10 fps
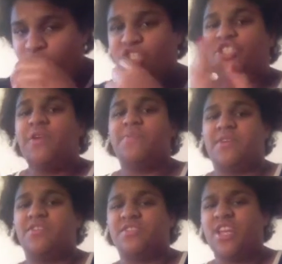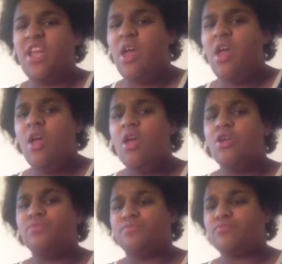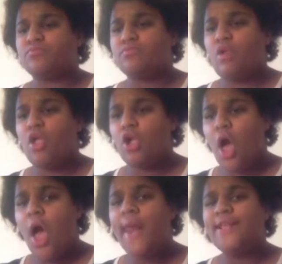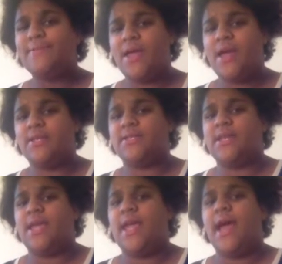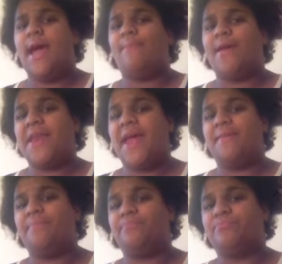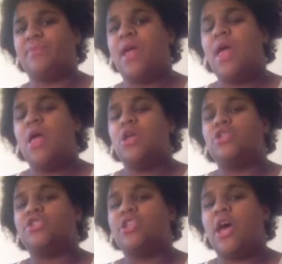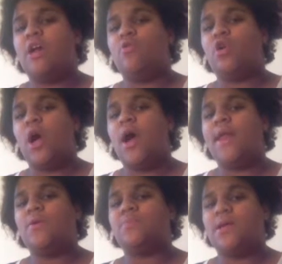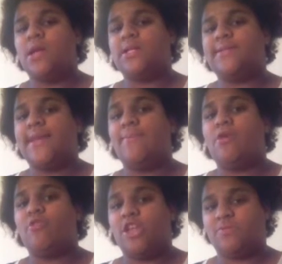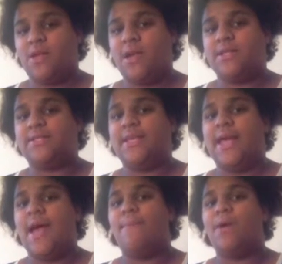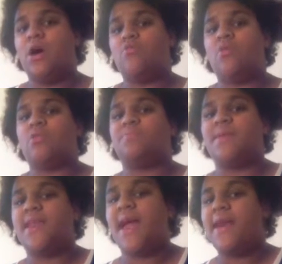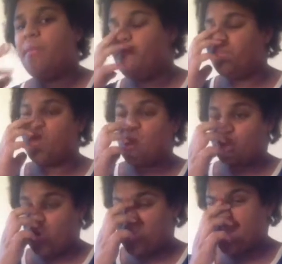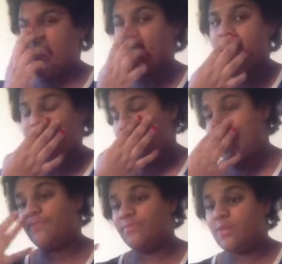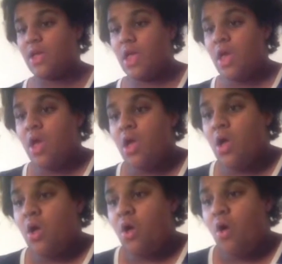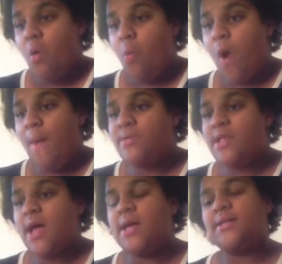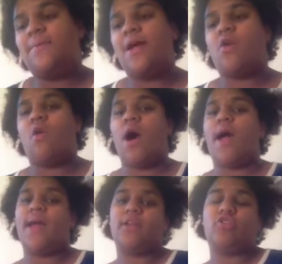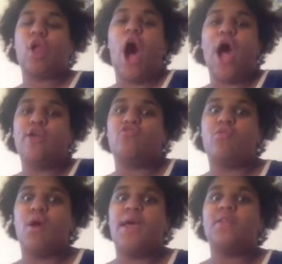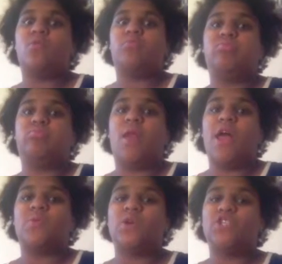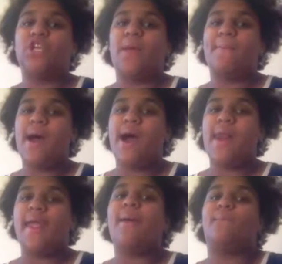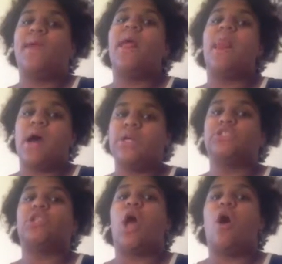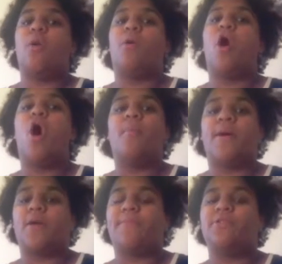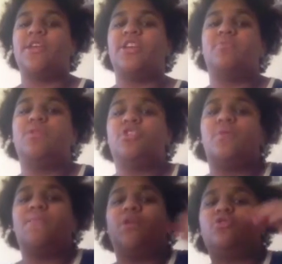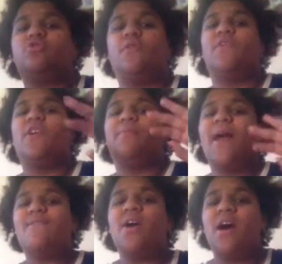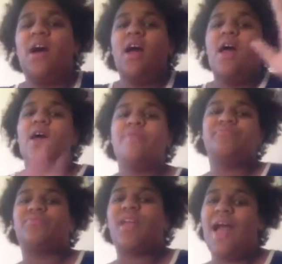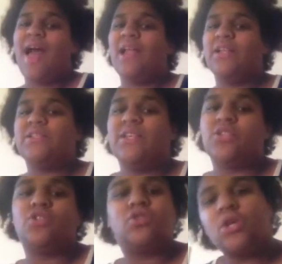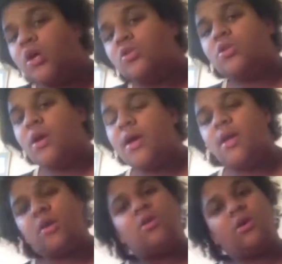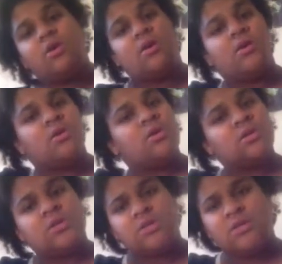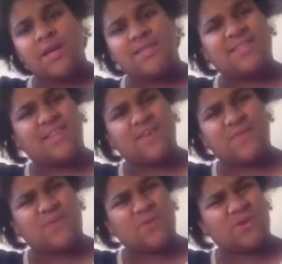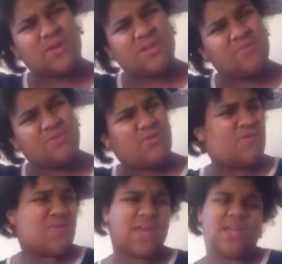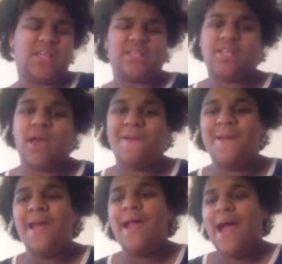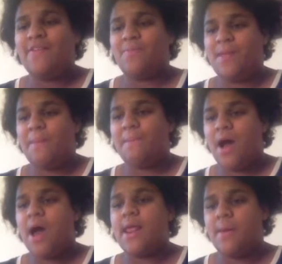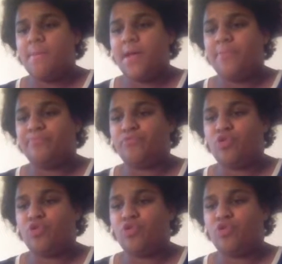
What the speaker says: She still is my auntie. Carly's my auntie and my nan. So Carly was my auntie, Maria's my auntie, and Margaret was my nan. So I was named after that. When was the last time I cried? I cried when I was watching Marley and Me last night on my computer. It's the most emotional film ever, and it's such like a tearful like movie. So it had to be Marley and Me.